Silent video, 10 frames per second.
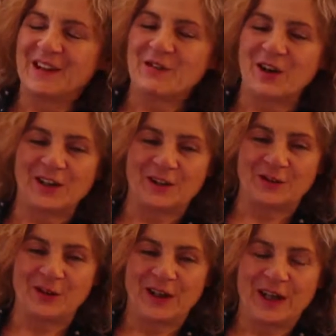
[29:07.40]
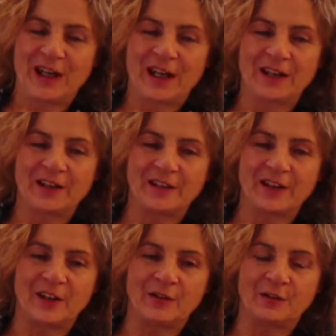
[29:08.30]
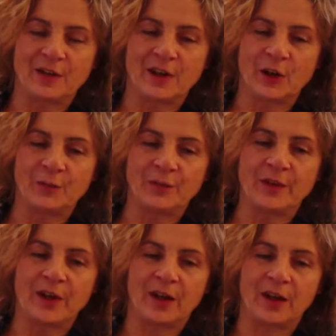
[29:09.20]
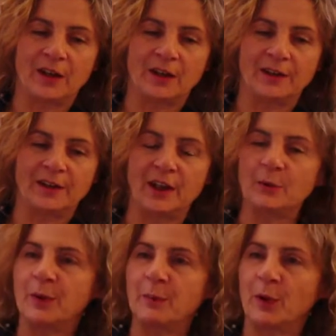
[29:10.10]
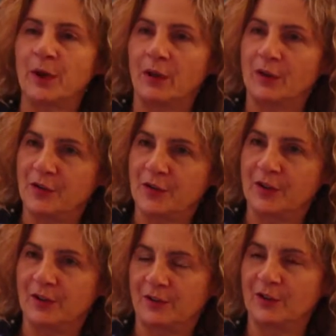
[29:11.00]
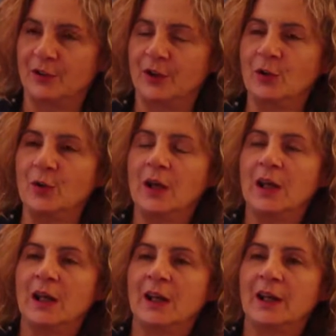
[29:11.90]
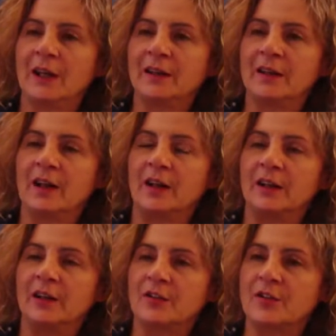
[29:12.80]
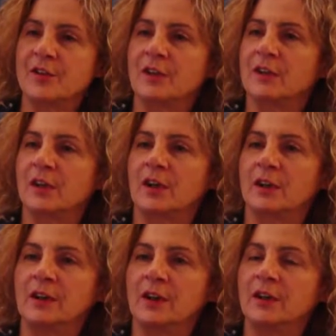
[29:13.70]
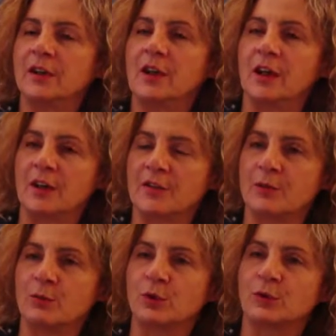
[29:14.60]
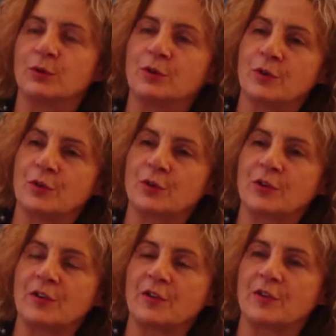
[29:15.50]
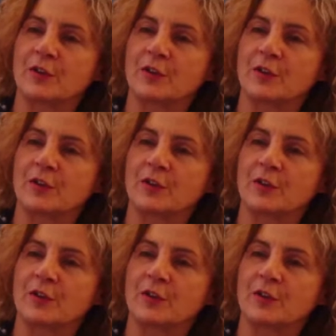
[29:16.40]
Wonderful. And if there are young people now listening to you and they are interested in a career in the arts, what would you suggest to